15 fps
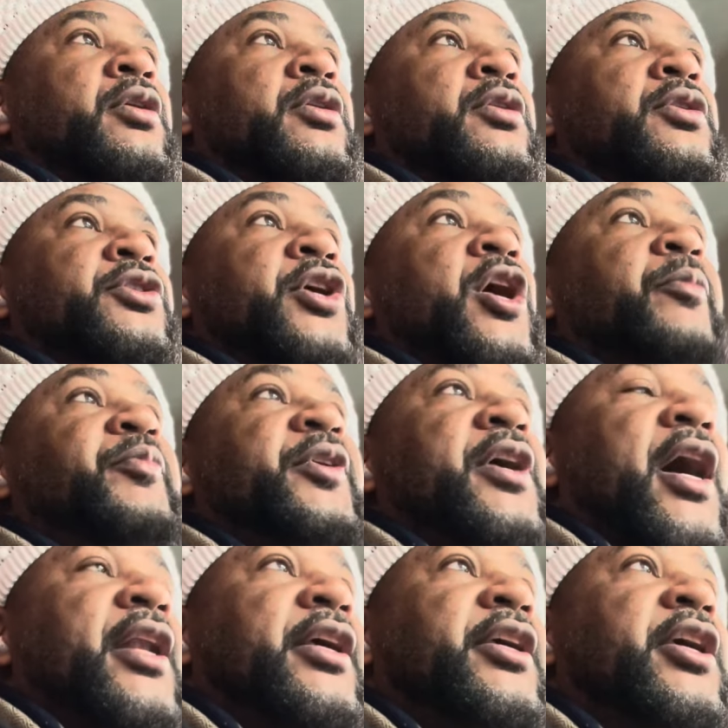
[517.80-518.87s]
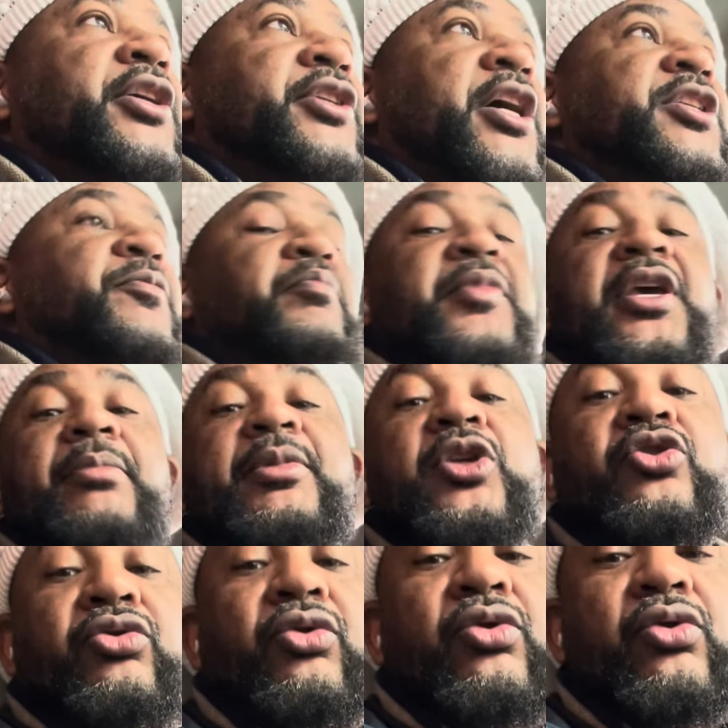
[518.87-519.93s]
Sir P, allegations may be
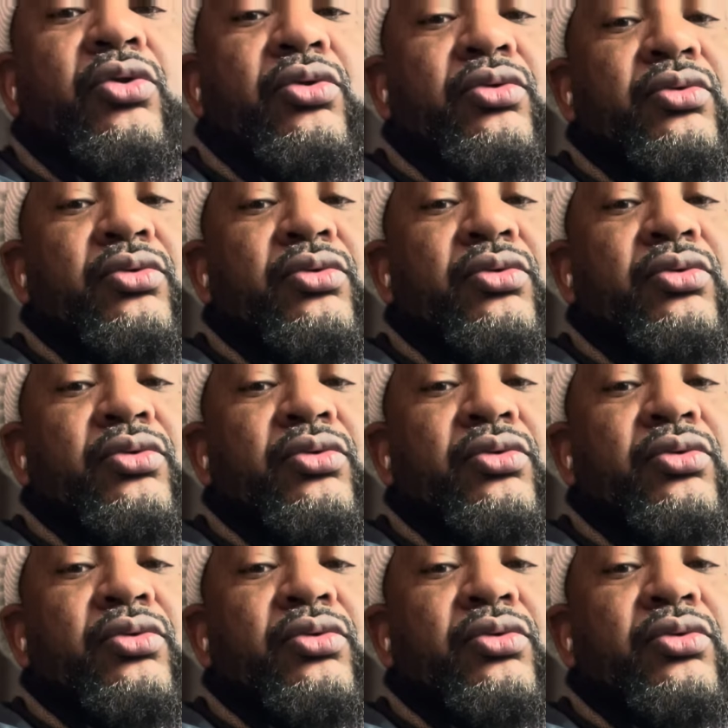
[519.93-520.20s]
true.